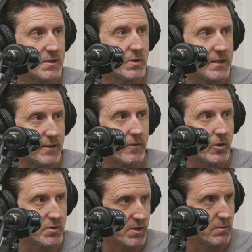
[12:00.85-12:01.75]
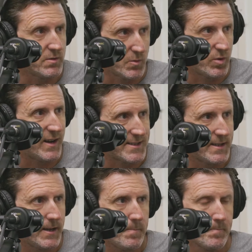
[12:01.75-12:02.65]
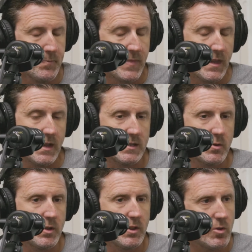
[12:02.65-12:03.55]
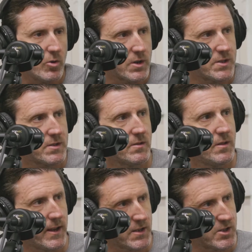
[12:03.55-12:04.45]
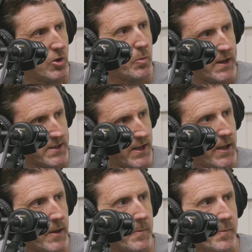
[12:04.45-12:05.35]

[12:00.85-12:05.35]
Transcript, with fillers: that it's really difficult to press them. And so it looks like a slow-paced game.